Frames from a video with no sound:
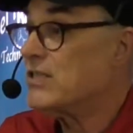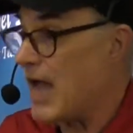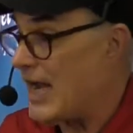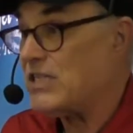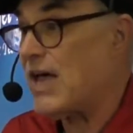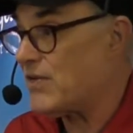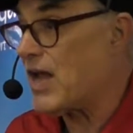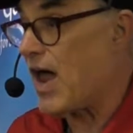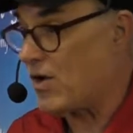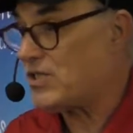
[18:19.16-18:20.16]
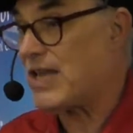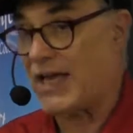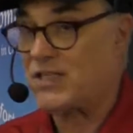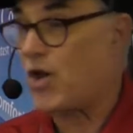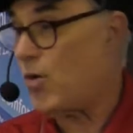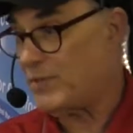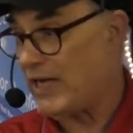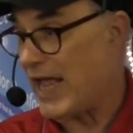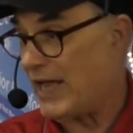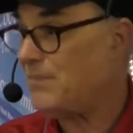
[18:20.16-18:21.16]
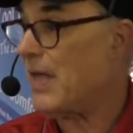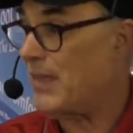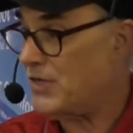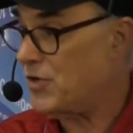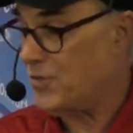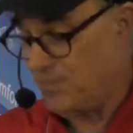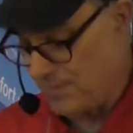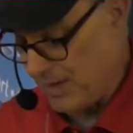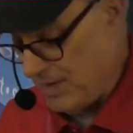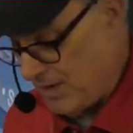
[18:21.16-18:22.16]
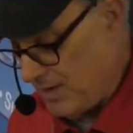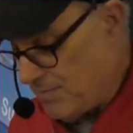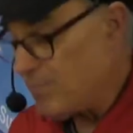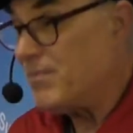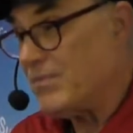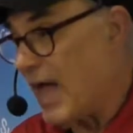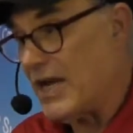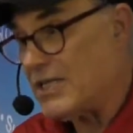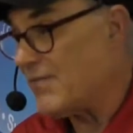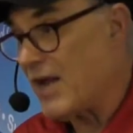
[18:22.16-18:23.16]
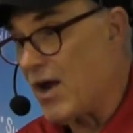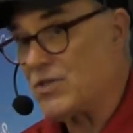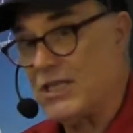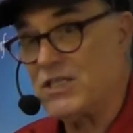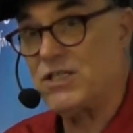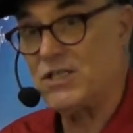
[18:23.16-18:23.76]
$97 takes it home today, and then you $97